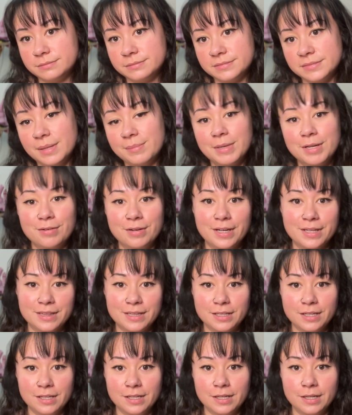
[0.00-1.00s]
Let me go get
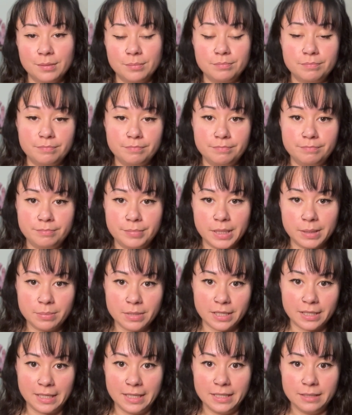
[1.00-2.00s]
the big
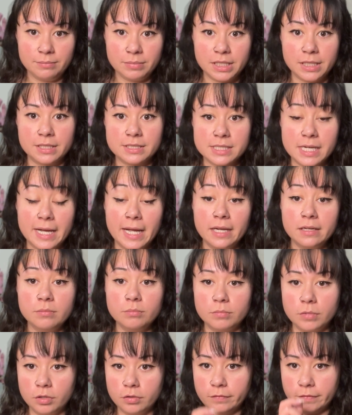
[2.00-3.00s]
bucket because I had to
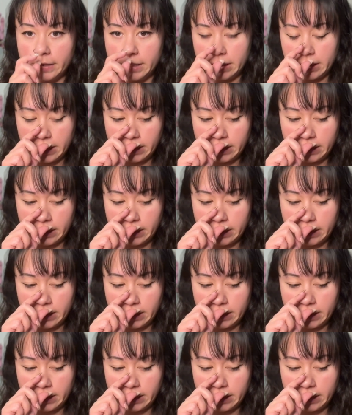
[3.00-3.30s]
move it.